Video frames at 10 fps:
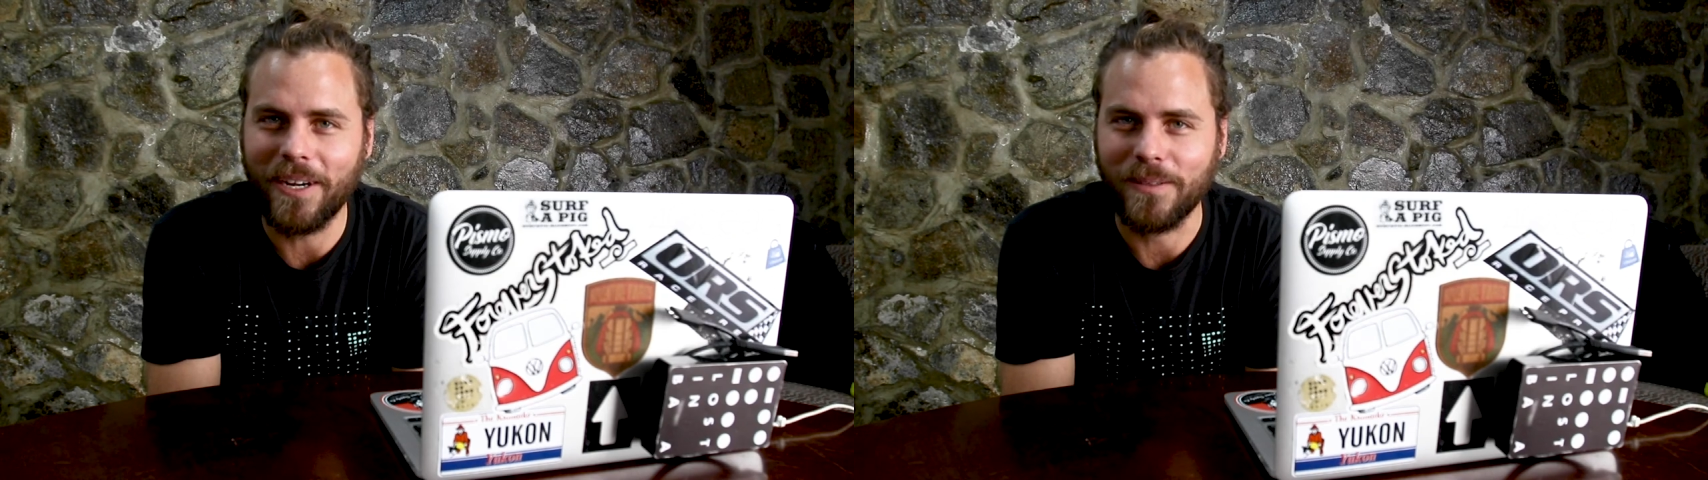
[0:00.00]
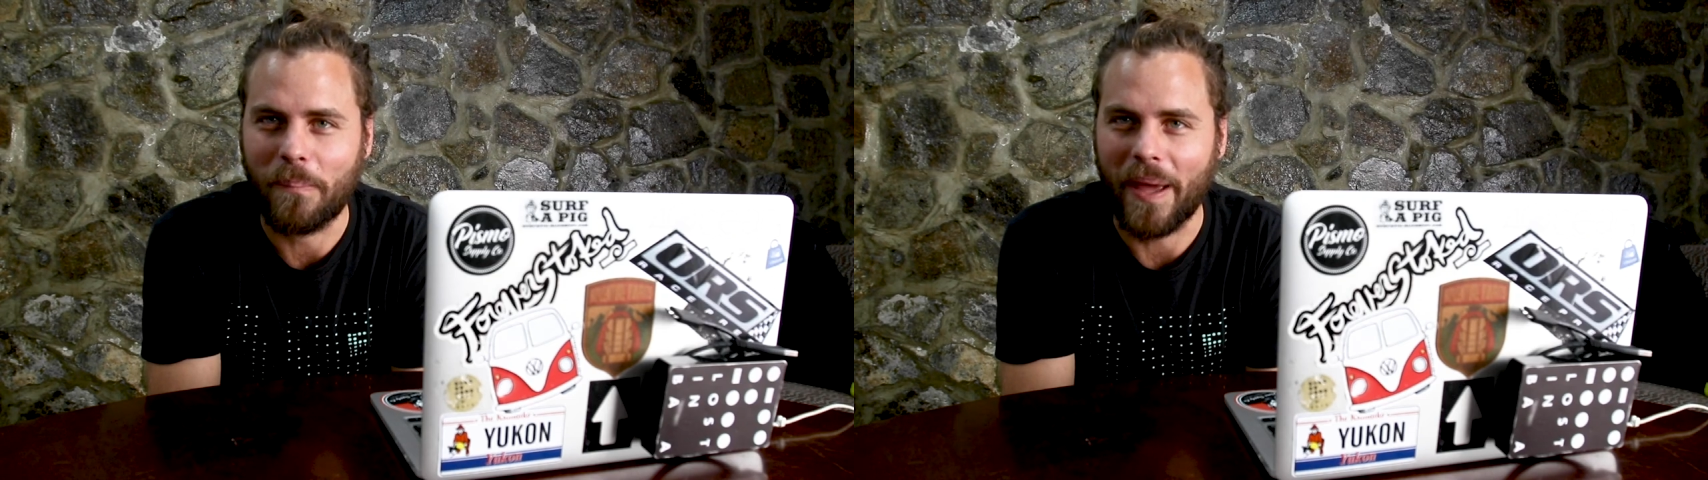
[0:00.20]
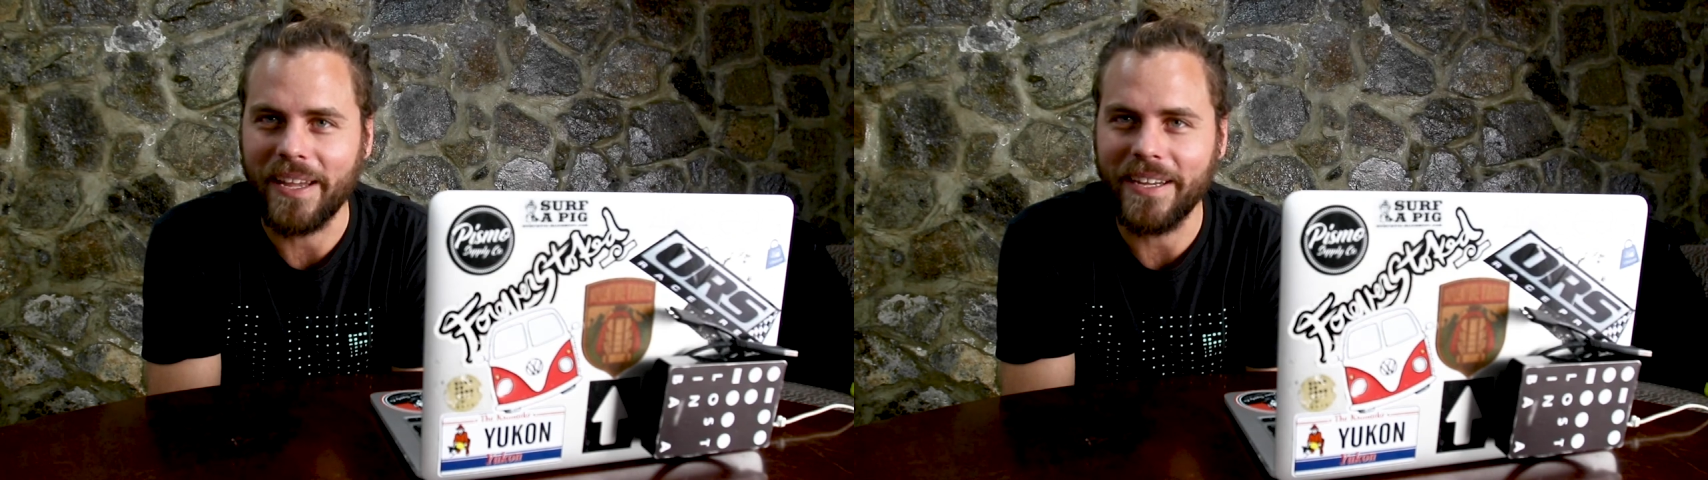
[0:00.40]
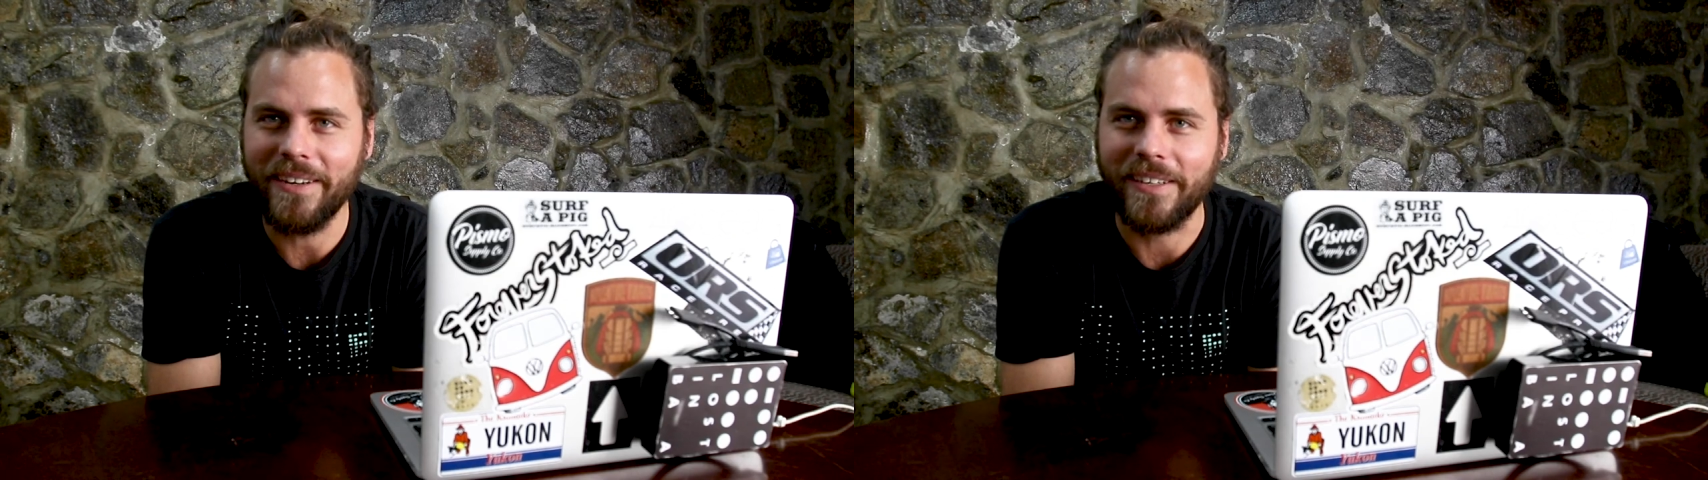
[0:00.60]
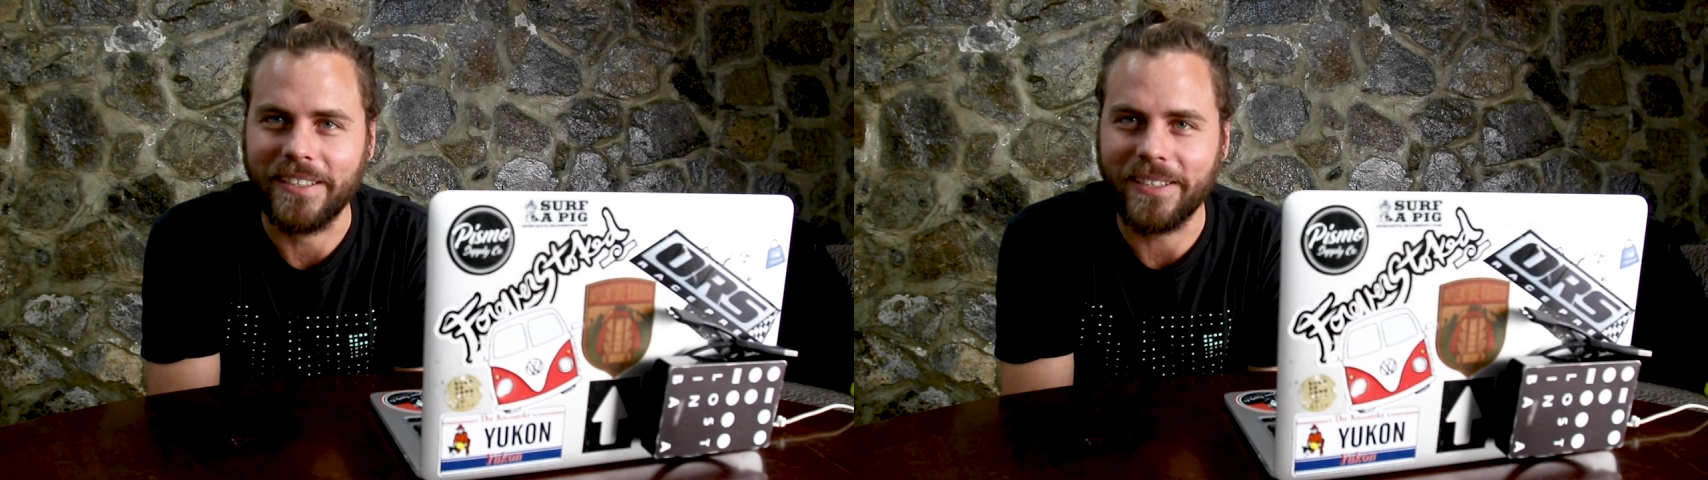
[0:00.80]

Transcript: I was banking on,